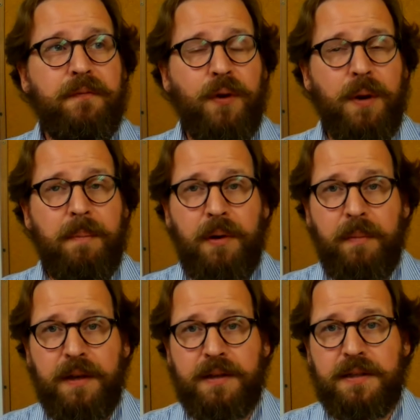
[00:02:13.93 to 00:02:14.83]
for a
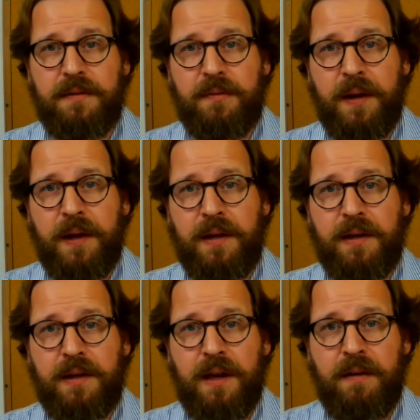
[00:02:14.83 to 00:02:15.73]
moment
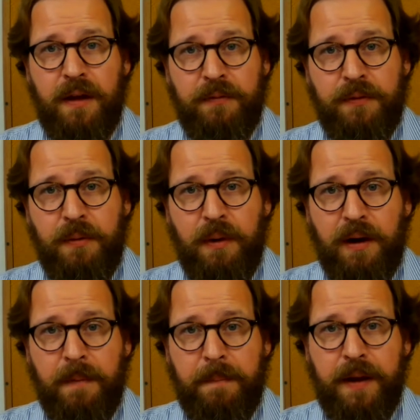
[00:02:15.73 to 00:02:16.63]
when, if you
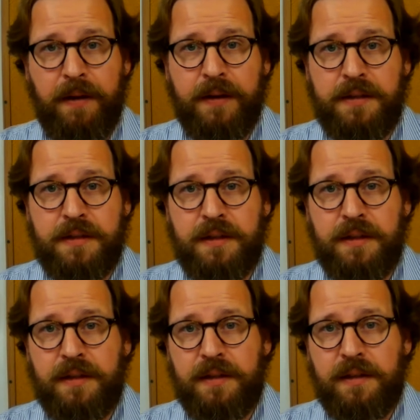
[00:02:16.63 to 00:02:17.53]
are a parent,
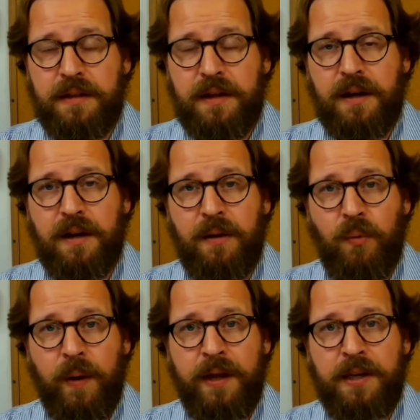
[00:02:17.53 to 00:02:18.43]
uh,
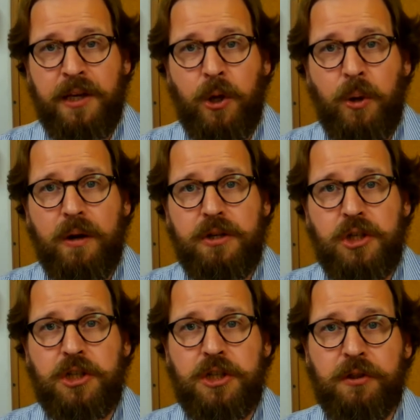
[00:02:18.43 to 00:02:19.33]
when your
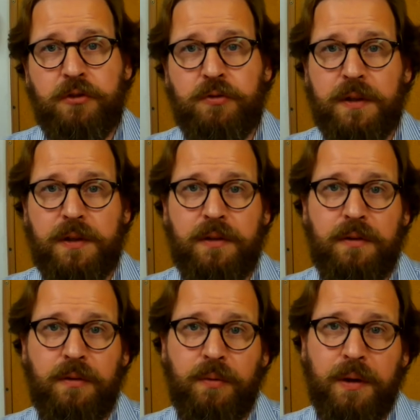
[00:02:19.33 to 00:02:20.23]
children
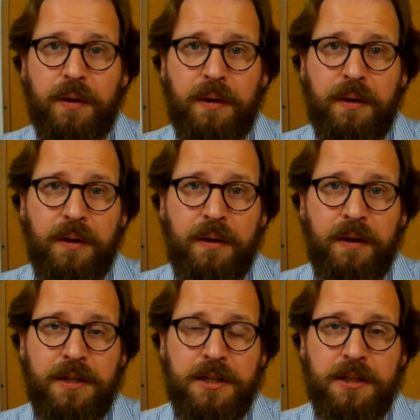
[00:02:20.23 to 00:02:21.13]

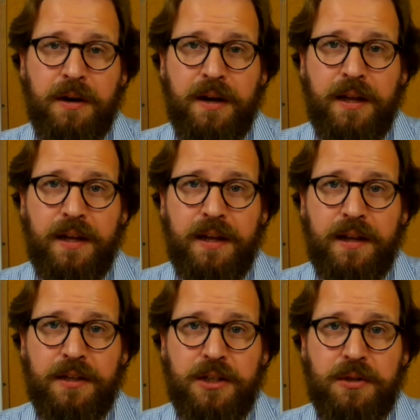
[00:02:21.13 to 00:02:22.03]
were
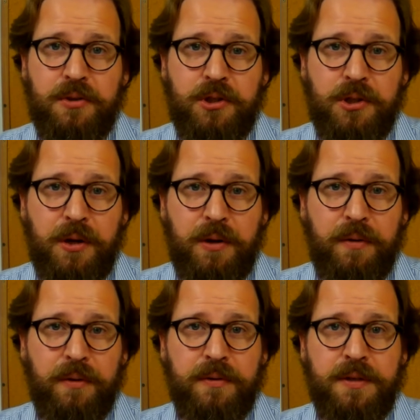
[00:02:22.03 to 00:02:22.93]
starting to
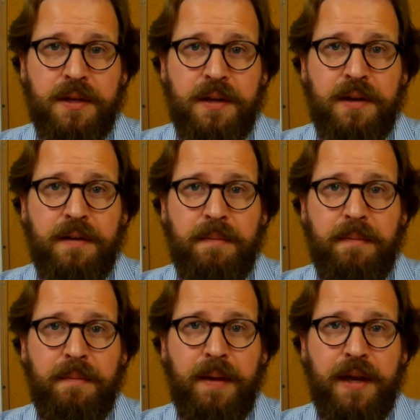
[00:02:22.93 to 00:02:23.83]
show those
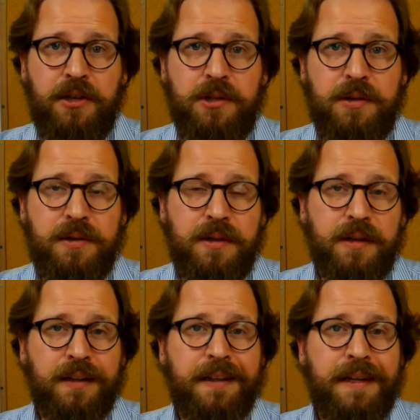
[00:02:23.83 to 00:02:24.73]

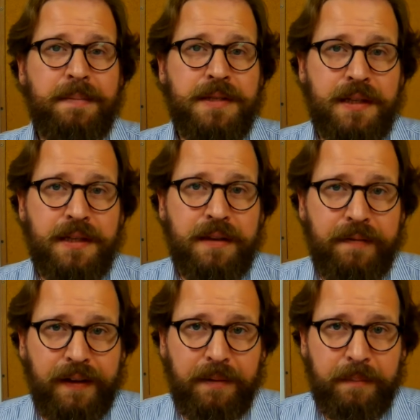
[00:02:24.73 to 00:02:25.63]
major leaps in
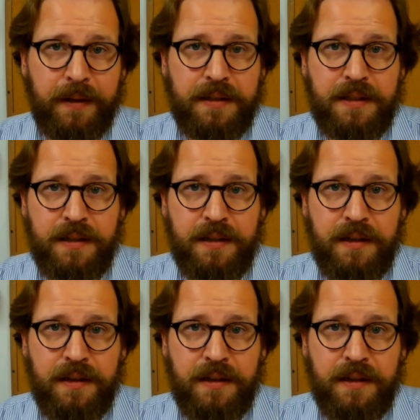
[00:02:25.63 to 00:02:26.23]
development,